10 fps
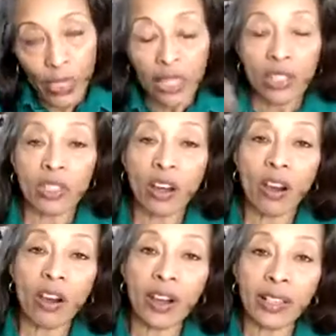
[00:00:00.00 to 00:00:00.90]
So the
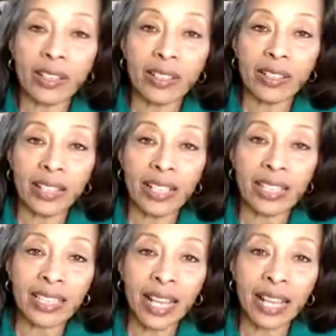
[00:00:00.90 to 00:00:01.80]
heart is
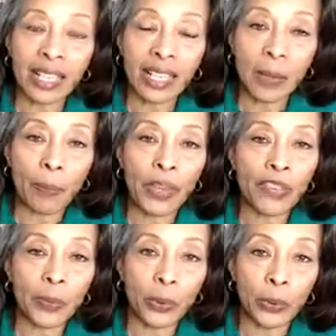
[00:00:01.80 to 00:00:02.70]
like a
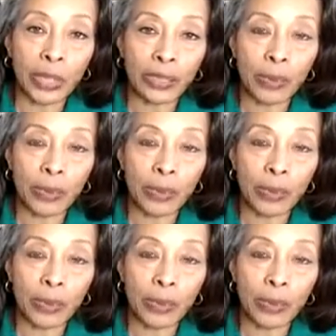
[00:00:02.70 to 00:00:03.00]
pivot point